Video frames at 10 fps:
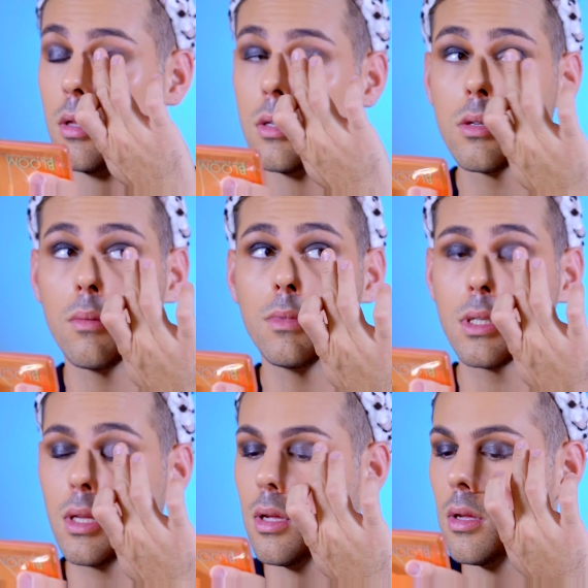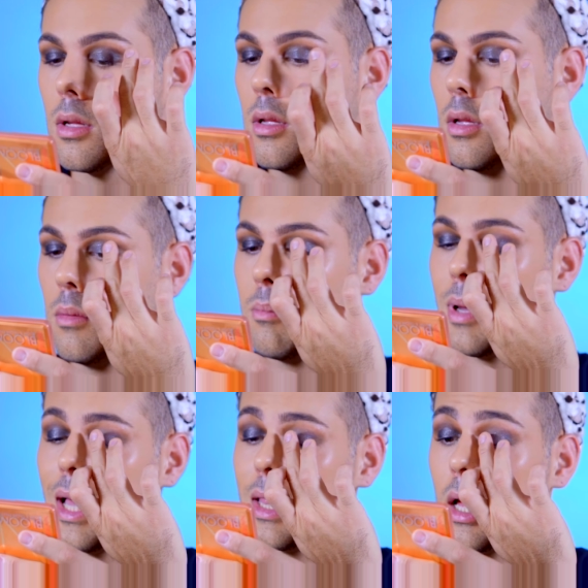So I'm just gonna
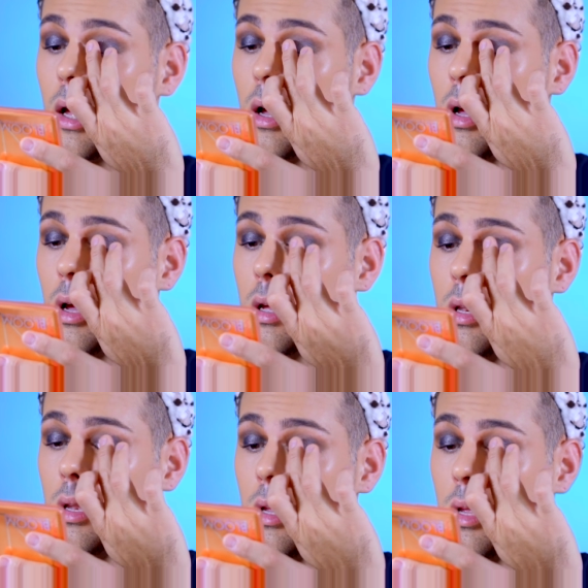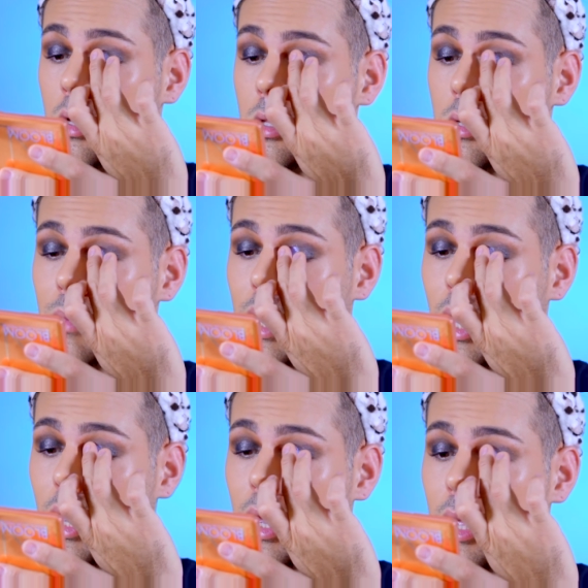pat that on to my
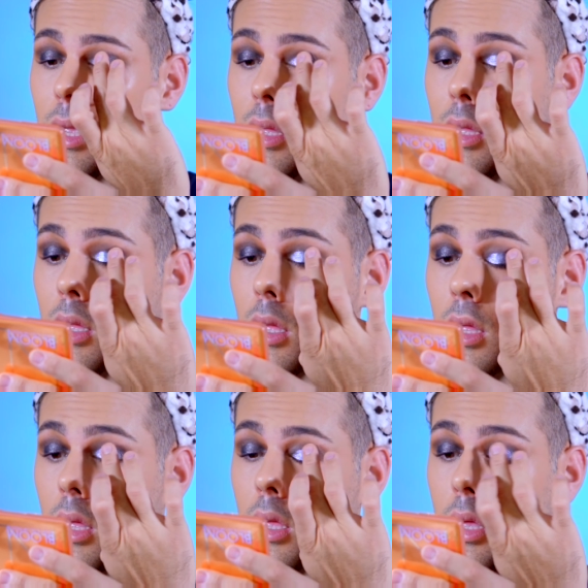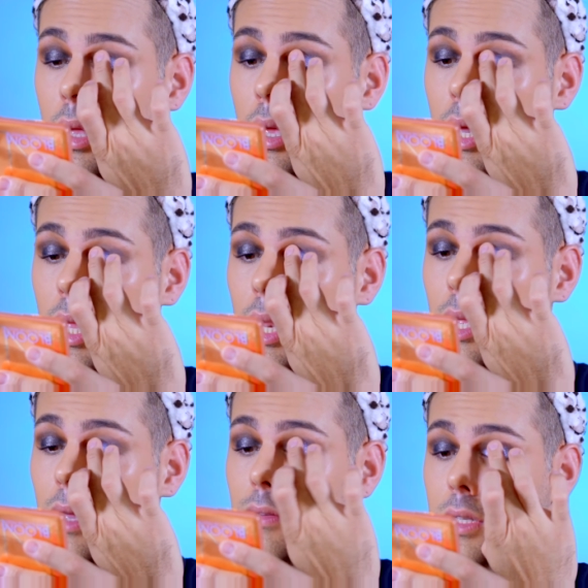eye, and
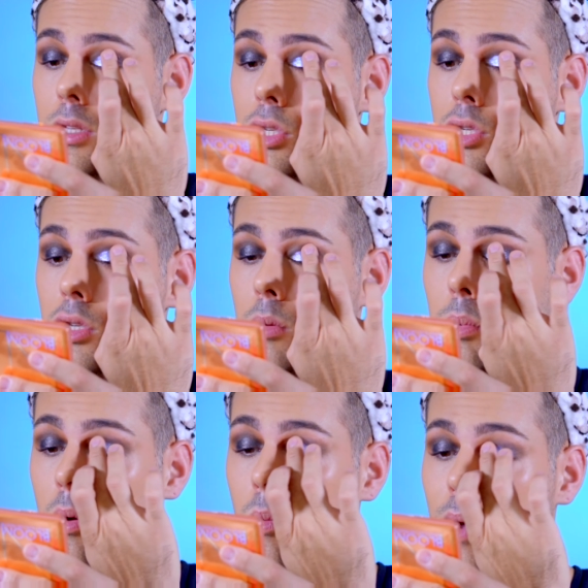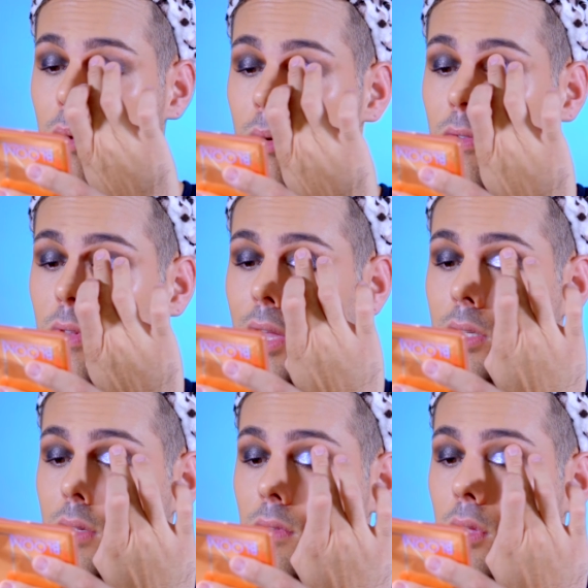it gives a super wet
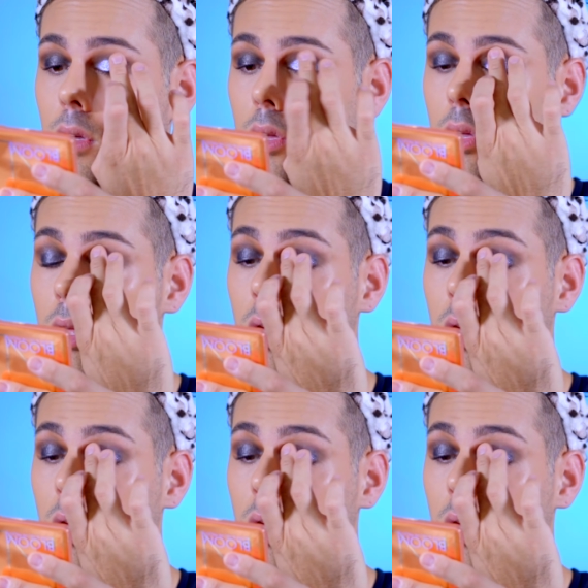reflective look.